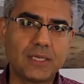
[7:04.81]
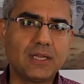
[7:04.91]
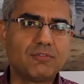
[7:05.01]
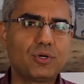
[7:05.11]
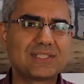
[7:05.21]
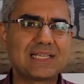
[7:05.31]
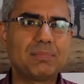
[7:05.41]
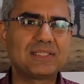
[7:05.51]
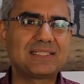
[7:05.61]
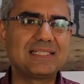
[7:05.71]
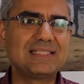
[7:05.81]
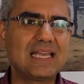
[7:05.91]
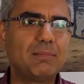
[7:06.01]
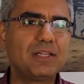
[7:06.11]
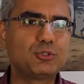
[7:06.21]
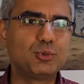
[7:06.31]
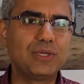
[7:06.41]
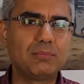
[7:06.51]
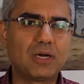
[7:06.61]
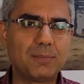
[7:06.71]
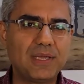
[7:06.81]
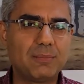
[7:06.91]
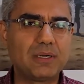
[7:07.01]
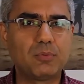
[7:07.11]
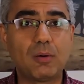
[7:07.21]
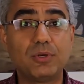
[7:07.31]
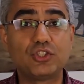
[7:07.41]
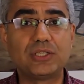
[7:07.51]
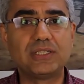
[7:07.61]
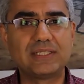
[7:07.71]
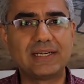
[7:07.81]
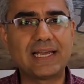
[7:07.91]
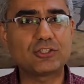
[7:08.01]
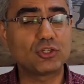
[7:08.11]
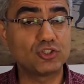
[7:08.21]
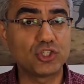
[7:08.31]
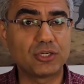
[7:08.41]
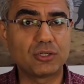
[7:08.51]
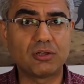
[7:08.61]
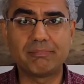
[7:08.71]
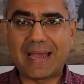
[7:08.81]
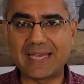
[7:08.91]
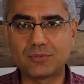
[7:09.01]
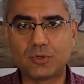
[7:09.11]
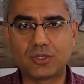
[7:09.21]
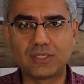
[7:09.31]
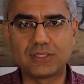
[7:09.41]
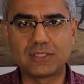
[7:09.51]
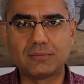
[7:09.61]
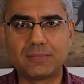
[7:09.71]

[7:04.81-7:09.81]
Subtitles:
For example, see Table 2 in my paper published in International Journal of Bank Marketing.